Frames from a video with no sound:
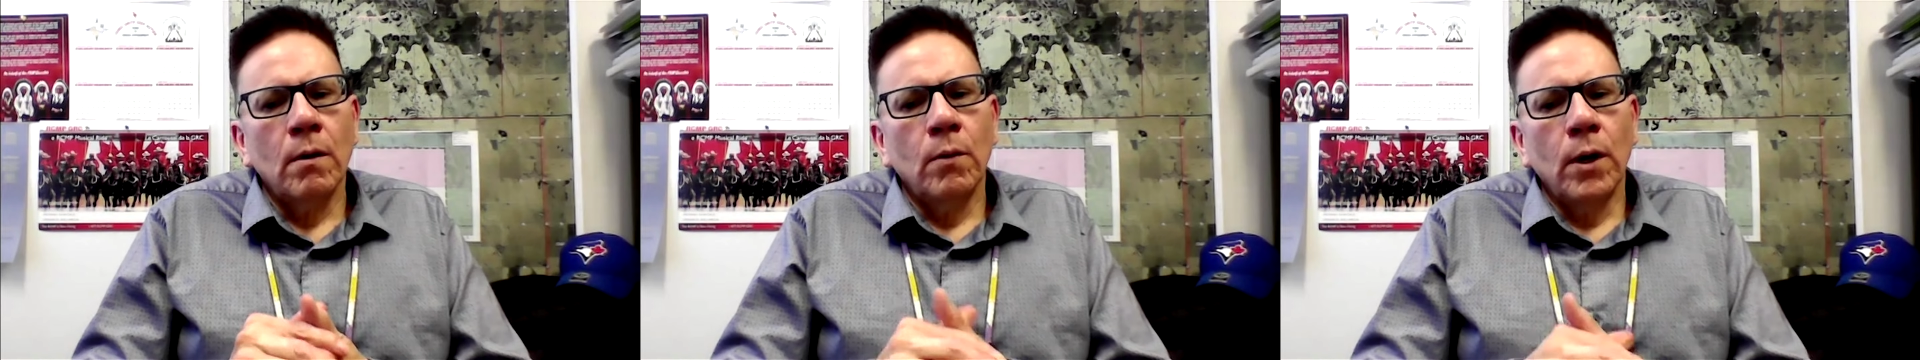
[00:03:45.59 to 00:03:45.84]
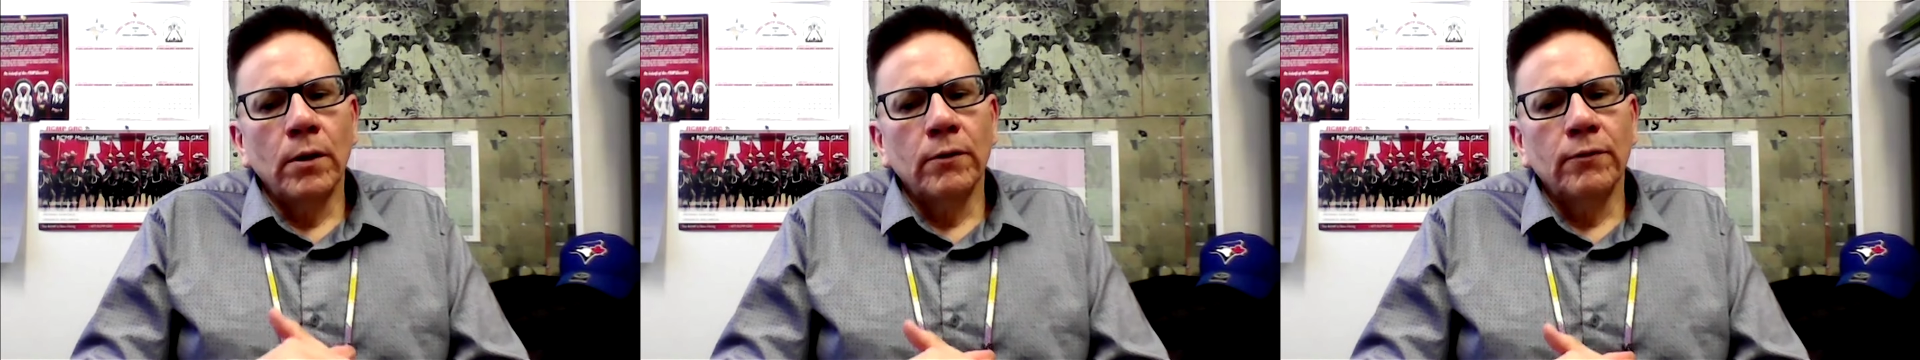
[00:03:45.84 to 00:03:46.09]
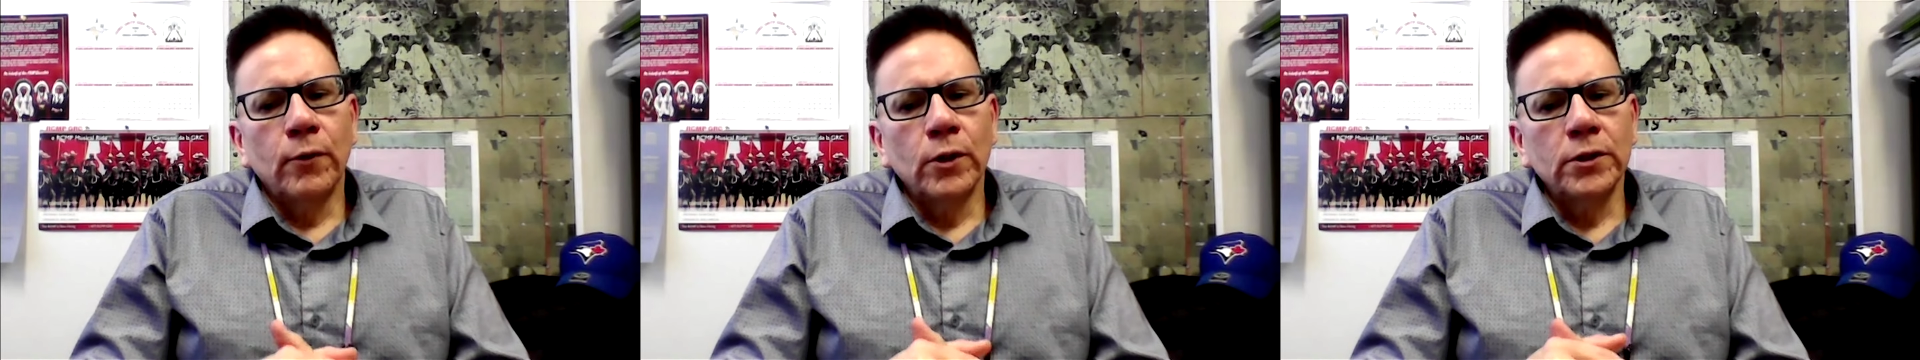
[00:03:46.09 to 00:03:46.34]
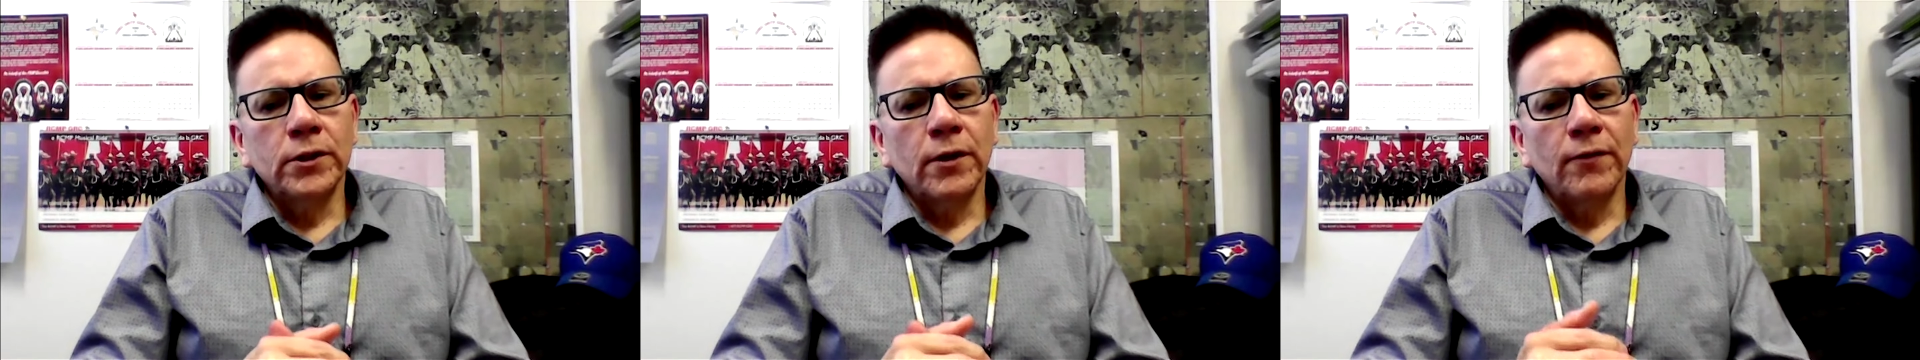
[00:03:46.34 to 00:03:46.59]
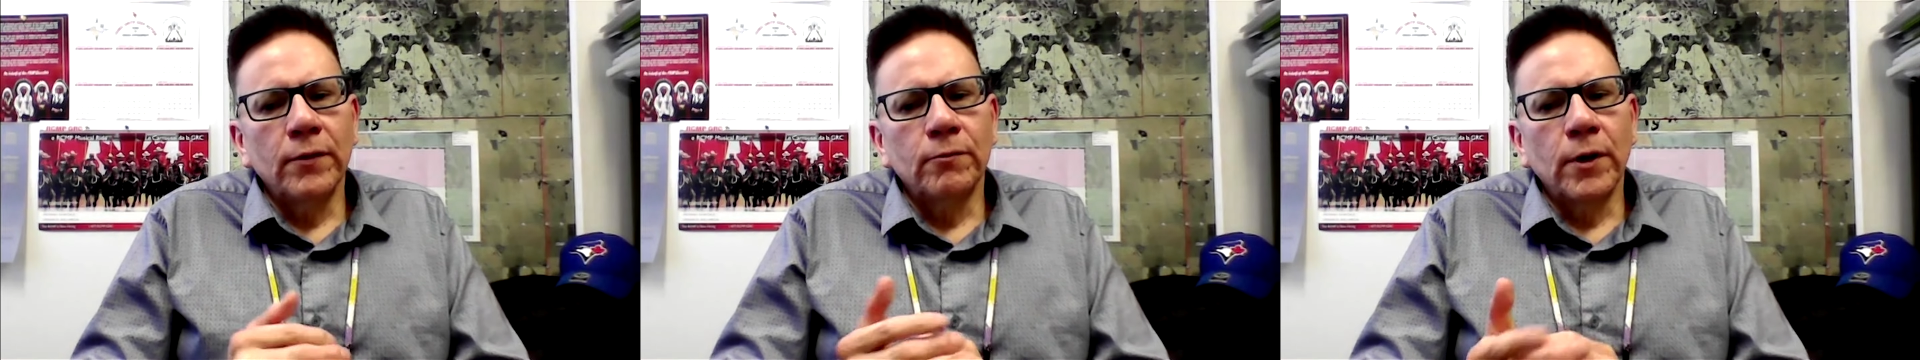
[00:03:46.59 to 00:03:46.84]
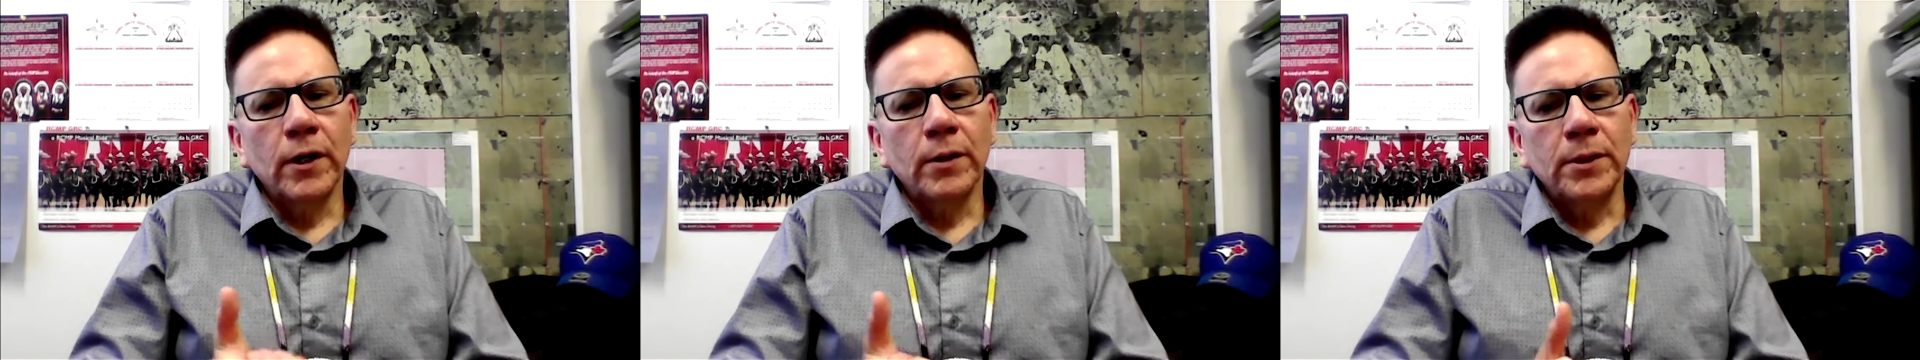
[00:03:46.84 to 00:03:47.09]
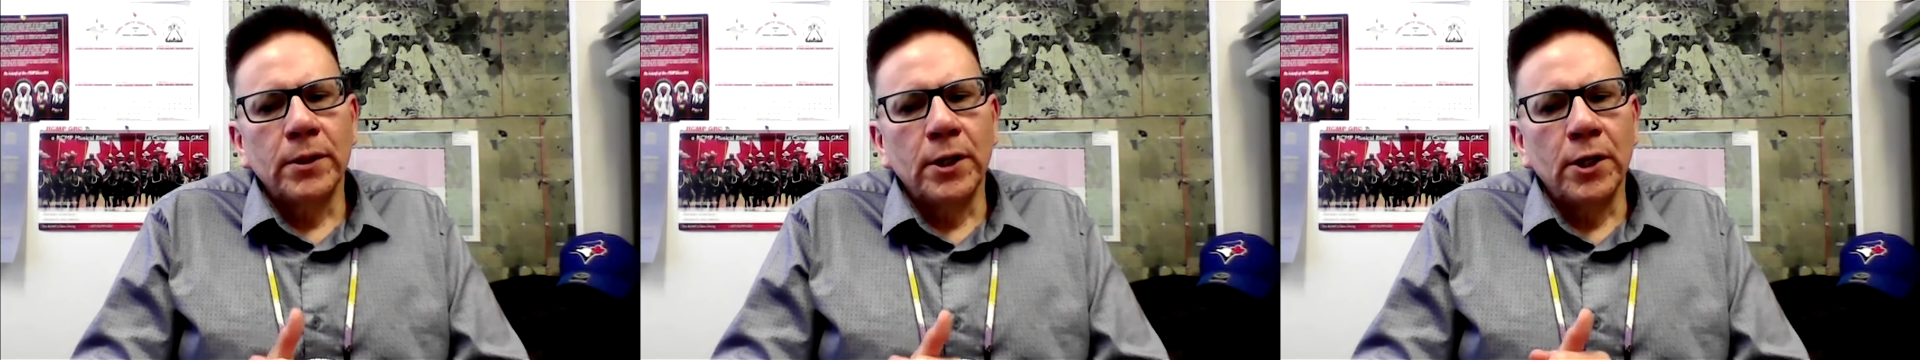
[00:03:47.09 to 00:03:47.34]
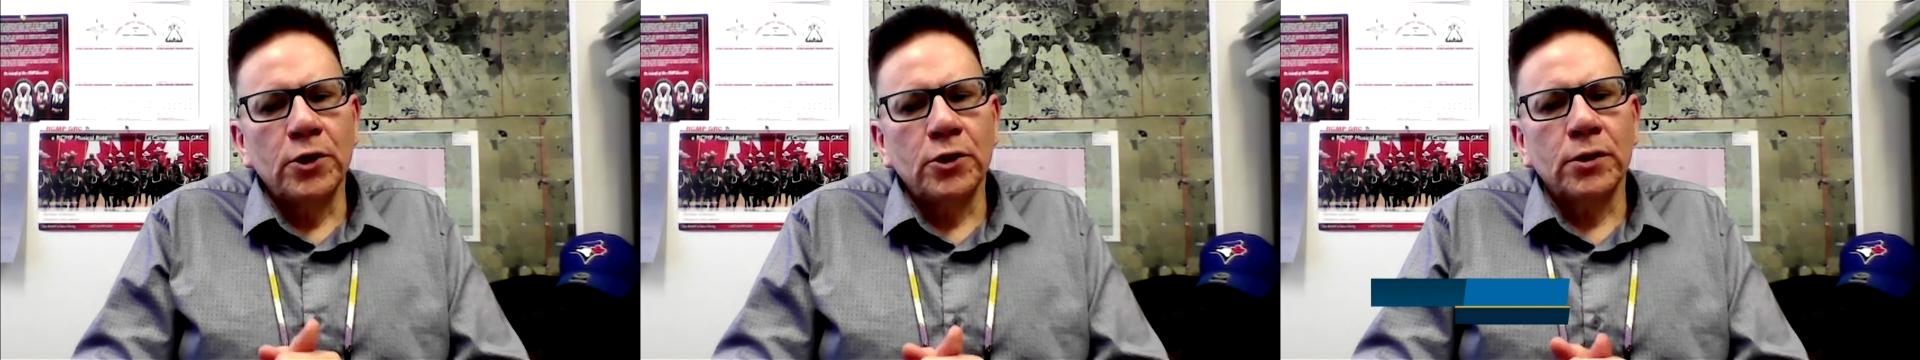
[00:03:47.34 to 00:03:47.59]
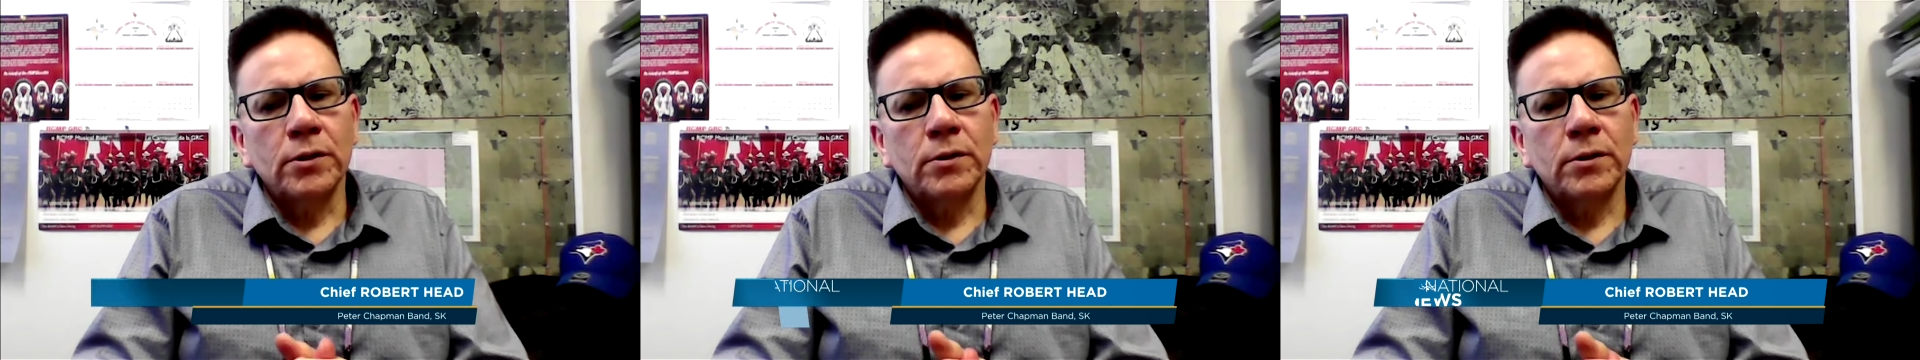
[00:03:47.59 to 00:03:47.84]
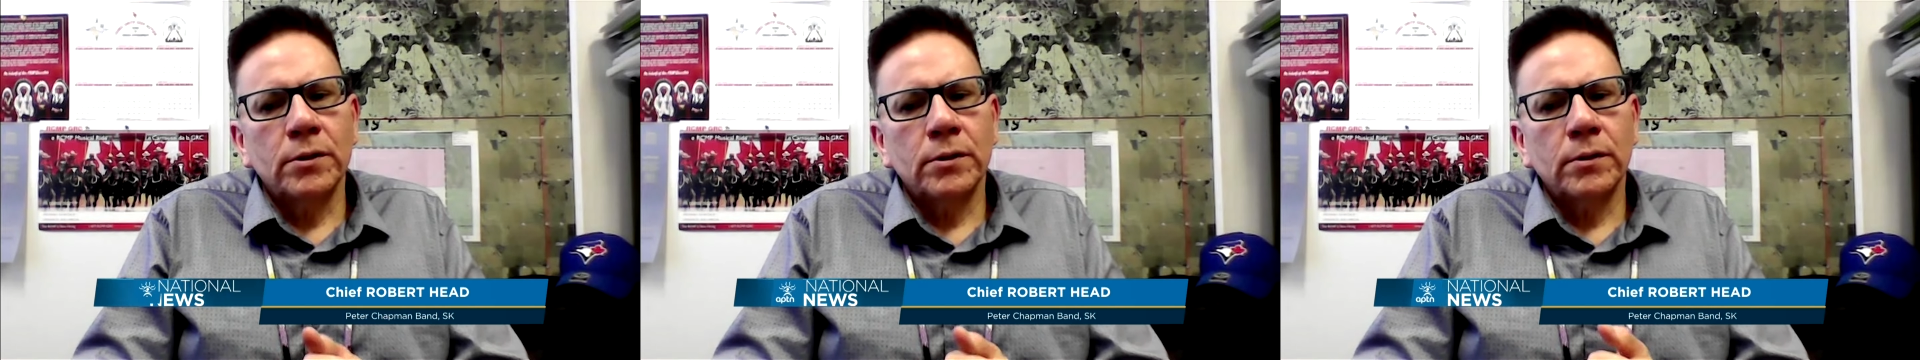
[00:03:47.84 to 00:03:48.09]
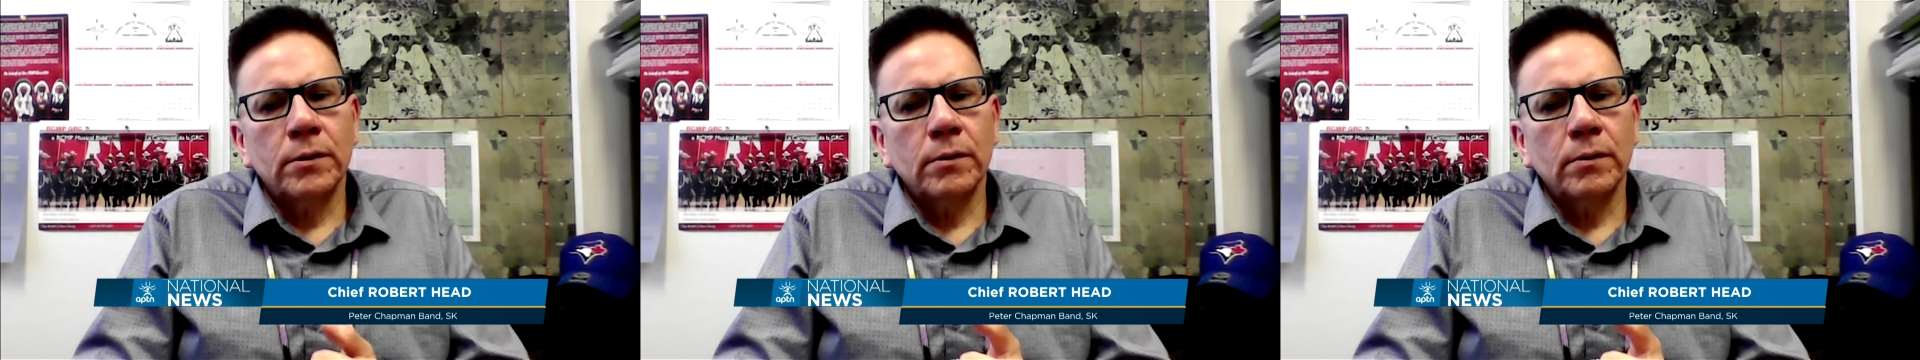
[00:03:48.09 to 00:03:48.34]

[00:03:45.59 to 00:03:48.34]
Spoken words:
Well, the 47 recommendations